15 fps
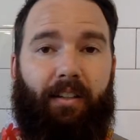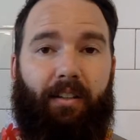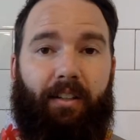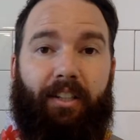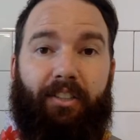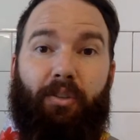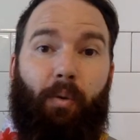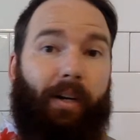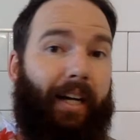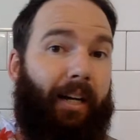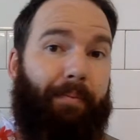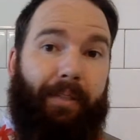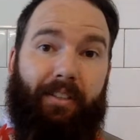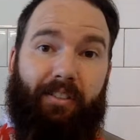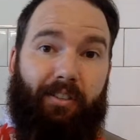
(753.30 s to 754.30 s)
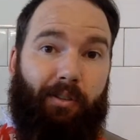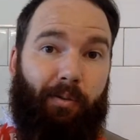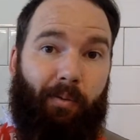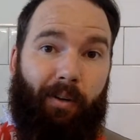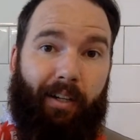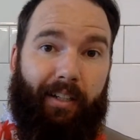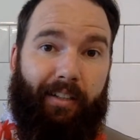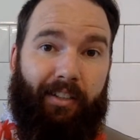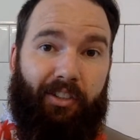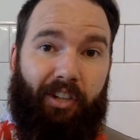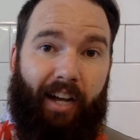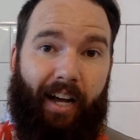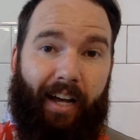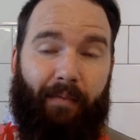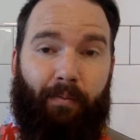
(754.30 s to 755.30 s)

Let us know what kind of pizza you want in the chat,